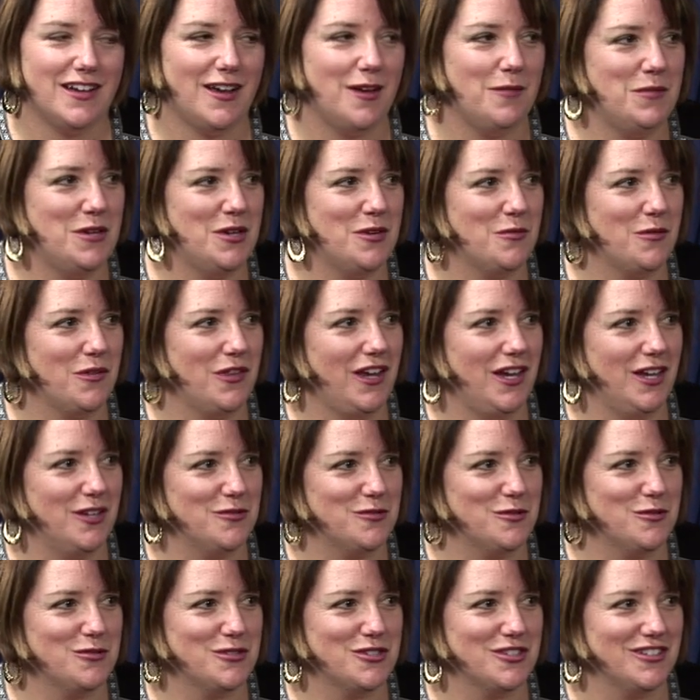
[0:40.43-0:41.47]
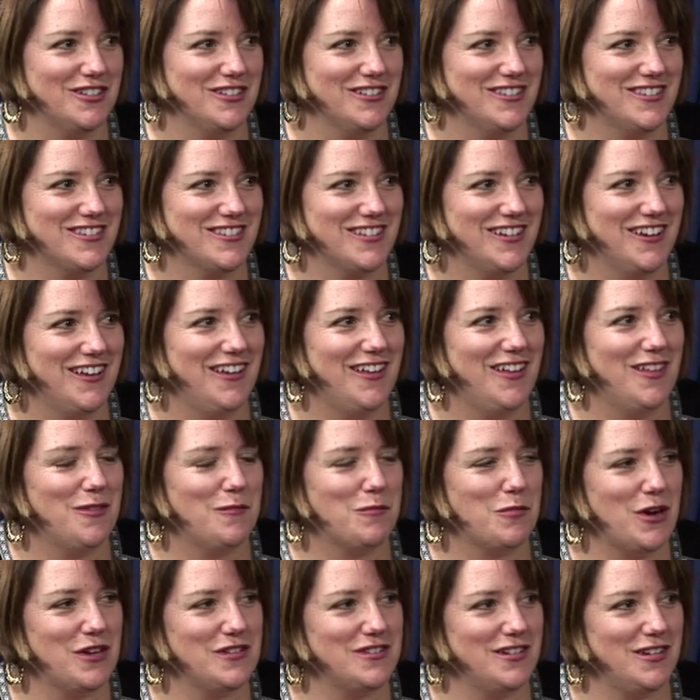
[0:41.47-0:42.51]
I'm here with Andrew Schultz,
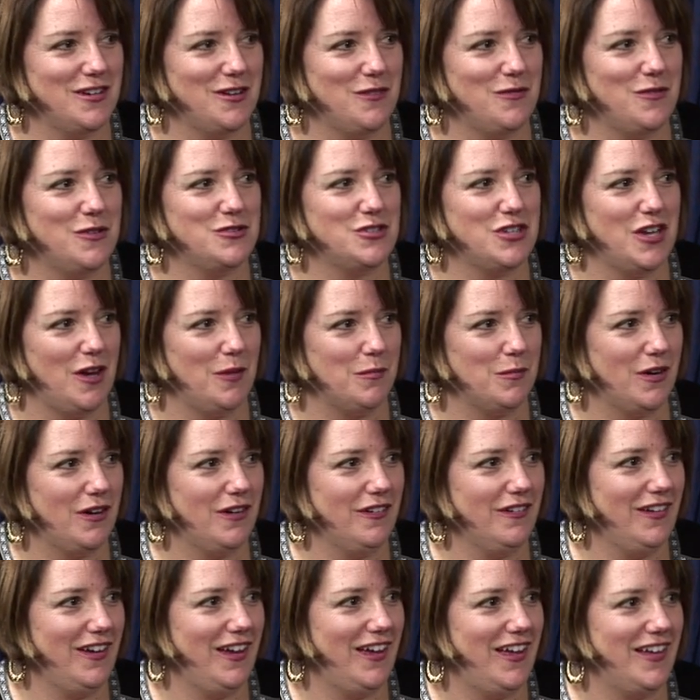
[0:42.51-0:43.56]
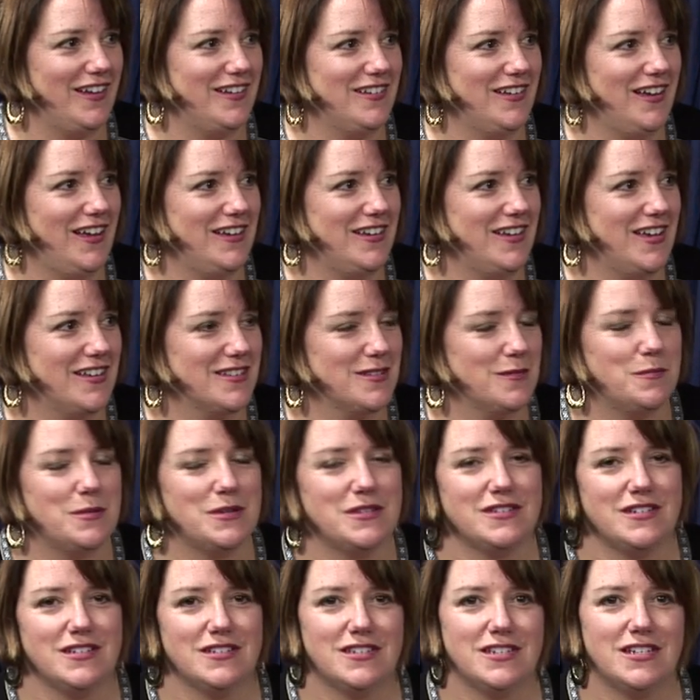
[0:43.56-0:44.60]
President of the Chamber, and he has a
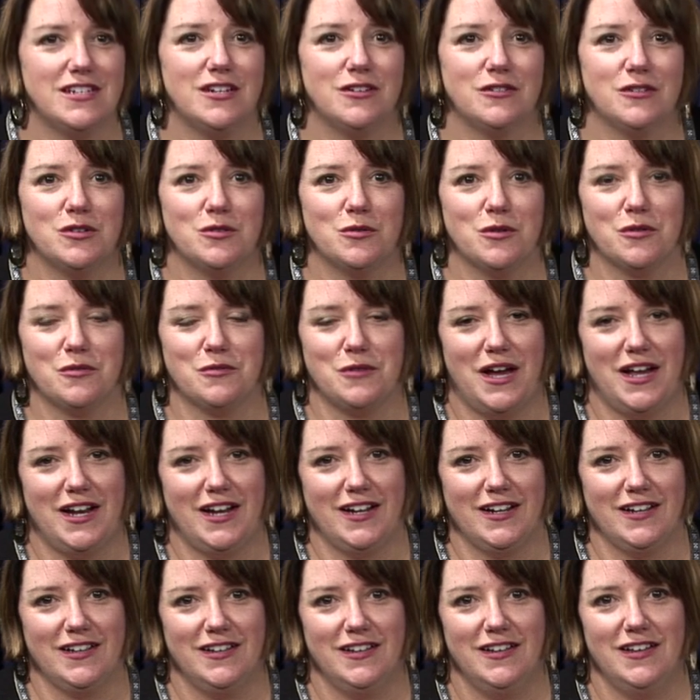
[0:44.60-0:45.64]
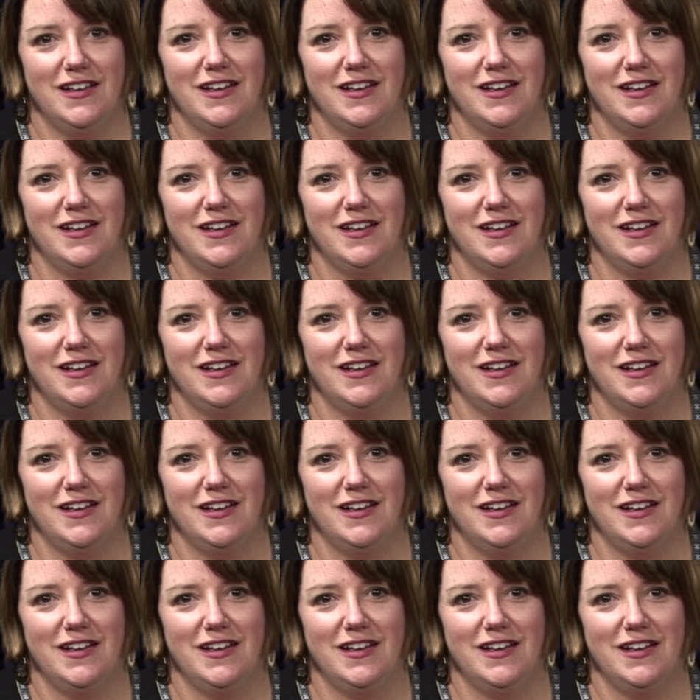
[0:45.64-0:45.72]
business here in North Reading,